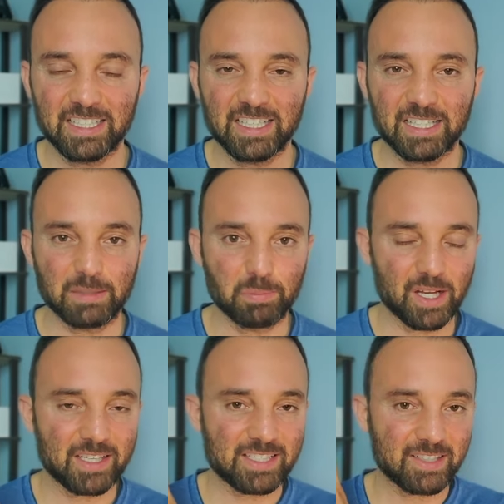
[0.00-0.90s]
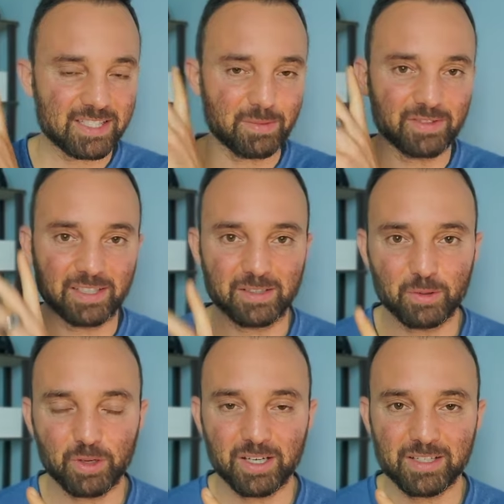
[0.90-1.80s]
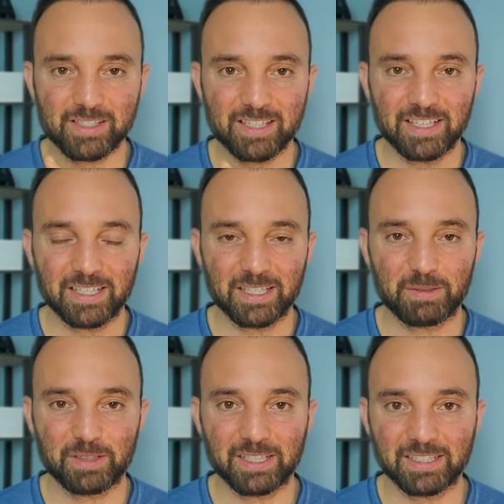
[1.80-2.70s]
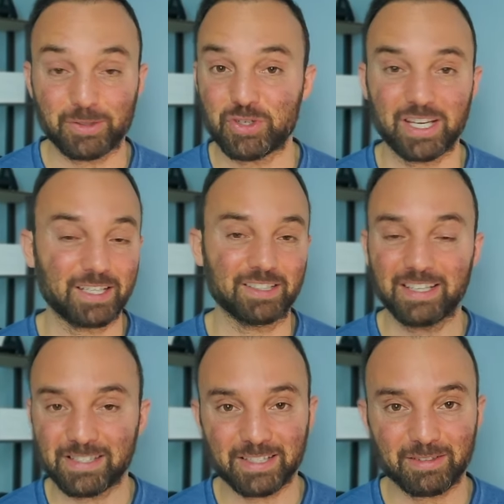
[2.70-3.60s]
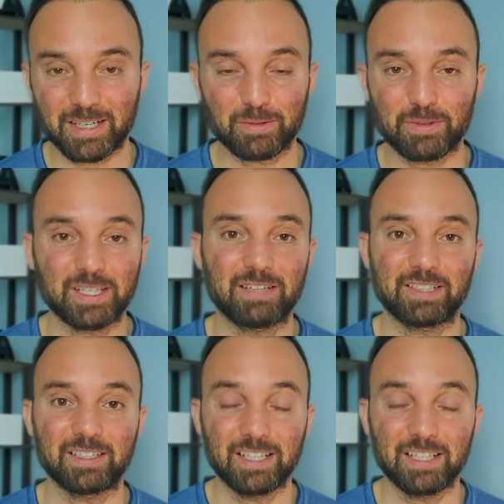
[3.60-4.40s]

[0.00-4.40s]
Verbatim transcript: It blocks out some of the noise. You don't want to check your Instagram or whatever.